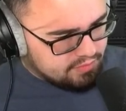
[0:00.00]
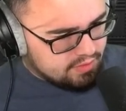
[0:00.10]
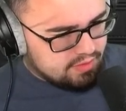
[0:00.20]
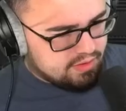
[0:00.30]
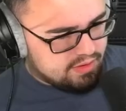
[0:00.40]

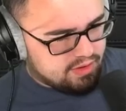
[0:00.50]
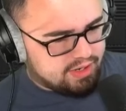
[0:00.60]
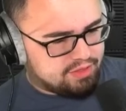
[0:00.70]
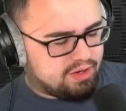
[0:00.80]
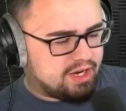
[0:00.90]
All
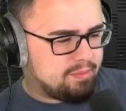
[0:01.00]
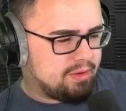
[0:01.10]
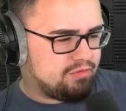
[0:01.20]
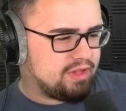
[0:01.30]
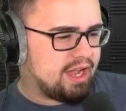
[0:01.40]
right, they're not gonna be
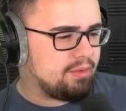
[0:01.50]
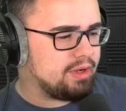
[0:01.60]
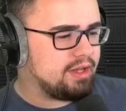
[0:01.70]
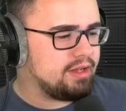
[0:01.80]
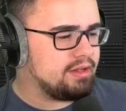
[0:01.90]
able to fly
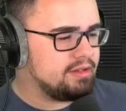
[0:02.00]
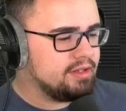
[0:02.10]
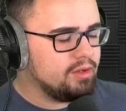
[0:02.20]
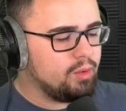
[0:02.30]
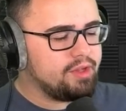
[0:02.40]
away. Well,
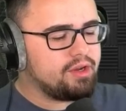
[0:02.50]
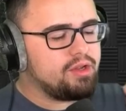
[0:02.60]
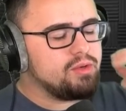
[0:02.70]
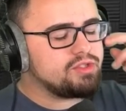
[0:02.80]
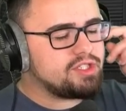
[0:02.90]
they're
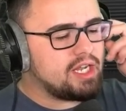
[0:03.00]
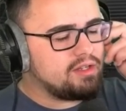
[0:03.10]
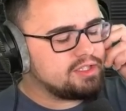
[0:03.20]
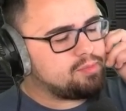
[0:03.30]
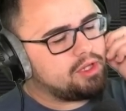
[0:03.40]
gonna use
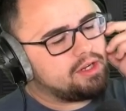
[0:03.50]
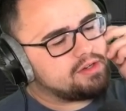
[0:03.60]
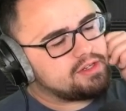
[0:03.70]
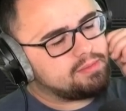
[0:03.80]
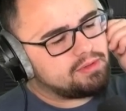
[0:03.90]
Tails' plane or
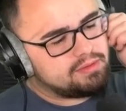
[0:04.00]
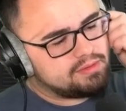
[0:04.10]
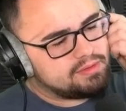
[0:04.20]
something.